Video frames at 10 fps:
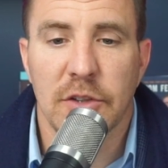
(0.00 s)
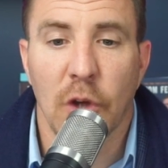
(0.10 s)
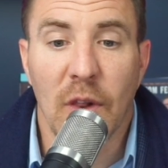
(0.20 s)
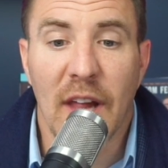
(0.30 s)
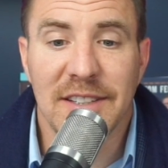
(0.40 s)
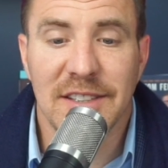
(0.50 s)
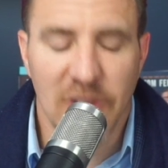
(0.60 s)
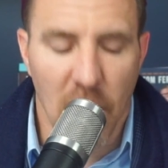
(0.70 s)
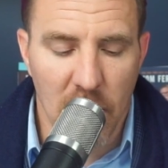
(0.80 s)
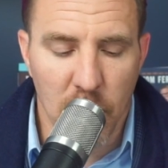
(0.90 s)
let's
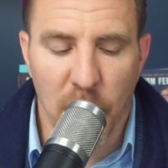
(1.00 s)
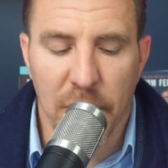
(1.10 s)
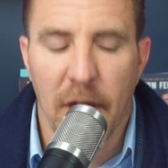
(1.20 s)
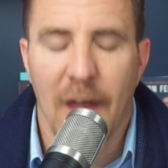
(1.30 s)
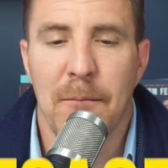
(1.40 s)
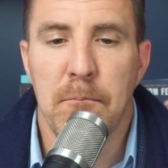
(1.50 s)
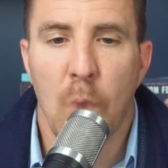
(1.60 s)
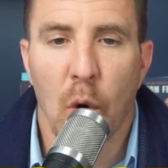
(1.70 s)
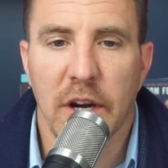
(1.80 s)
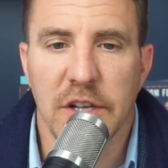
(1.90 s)
start with
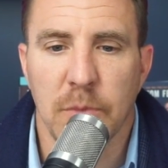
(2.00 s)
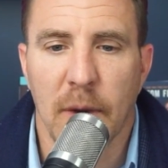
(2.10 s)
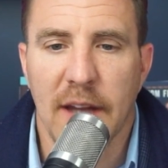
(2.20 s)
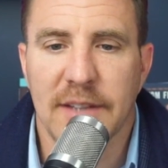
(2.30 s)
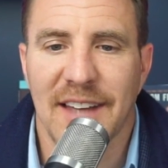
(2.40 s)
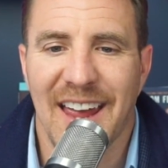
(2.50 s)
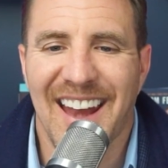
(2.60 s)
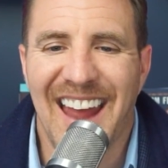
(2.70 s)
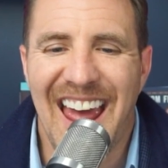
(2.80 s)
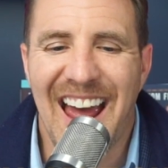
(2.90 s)
mortgage rates and
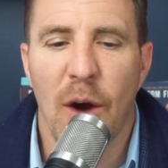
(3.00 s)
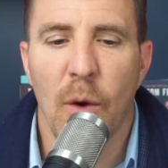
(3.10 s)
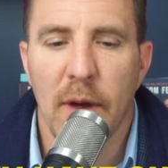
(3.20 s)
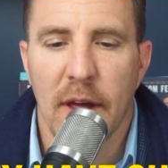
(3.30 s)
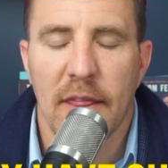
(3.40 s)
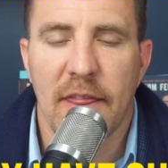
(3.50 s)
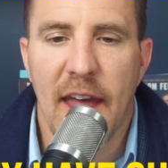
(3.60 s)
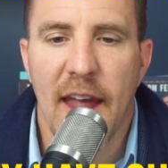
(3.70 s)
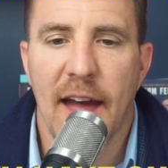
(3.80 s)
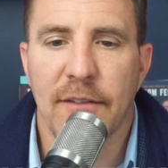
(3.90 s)
how
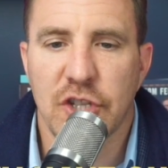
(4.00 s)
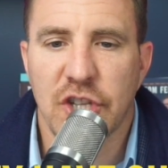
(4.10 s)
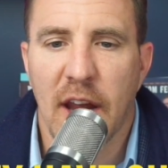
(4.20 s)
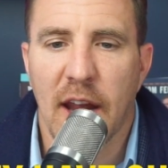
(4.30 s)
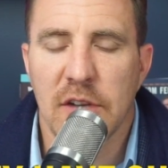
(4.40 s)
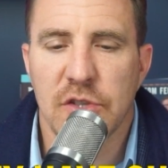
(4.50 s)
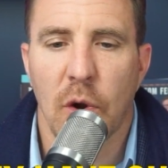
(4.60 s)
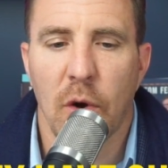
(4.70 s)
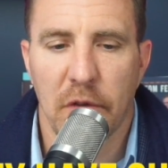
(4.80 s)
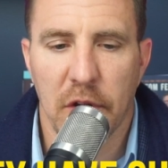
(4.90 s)
they have changed
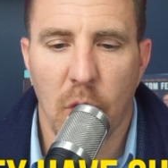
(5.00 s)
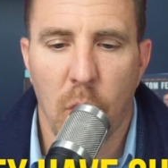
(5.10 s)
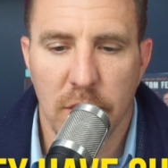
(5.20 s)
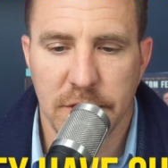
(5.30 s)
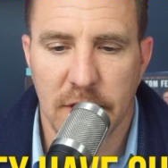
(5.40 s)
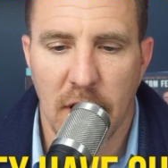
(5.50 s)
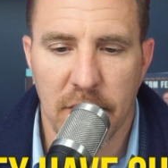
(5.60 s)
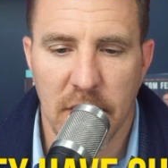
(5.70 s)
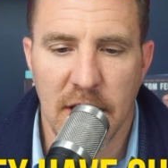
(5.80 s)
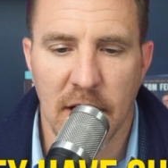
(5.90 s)
over the course of
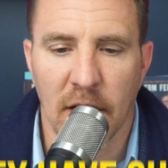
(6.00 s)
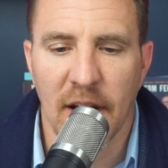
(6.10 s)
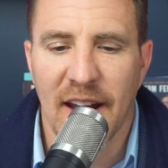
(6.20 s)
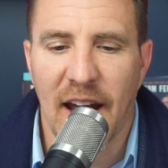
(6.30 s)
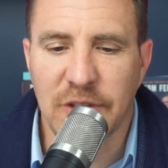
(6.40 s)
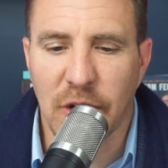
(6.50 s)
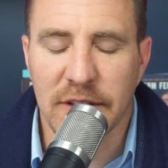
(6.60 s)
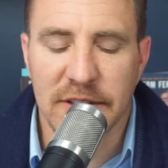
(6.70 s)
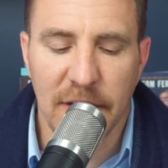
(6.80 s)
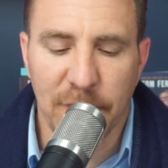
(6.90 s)
the year. As you can
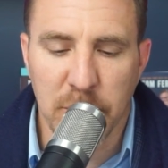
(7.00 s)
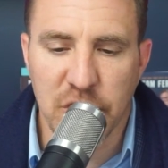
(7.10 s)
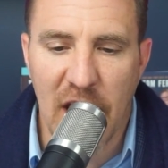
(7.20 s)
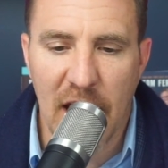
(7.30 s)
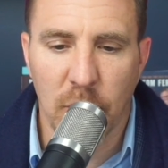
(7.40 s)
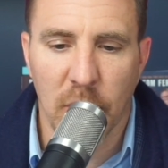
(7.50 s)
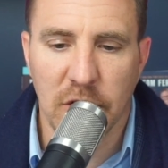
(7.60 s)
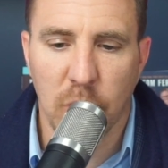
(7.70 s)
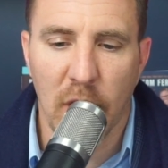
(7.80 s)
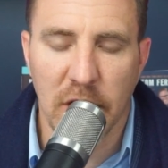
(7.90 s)
see, from January
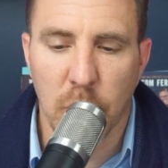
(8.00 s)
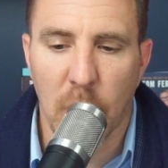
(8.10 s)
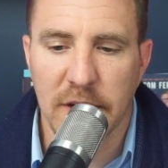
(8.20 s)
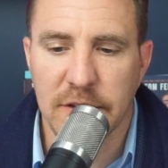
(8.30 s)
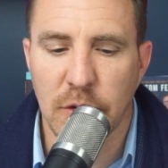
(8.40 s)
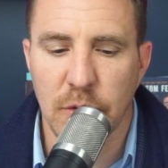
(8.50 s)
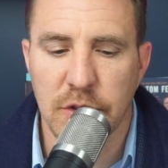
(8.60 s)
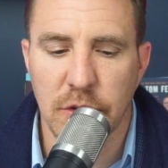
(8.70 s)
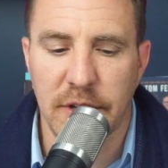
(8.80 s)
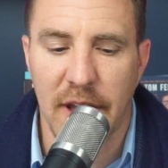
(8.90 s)
2022
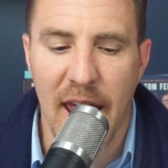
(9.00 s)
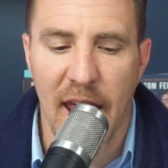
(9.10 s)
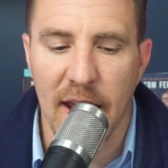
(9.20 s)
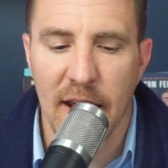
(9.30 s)
to today,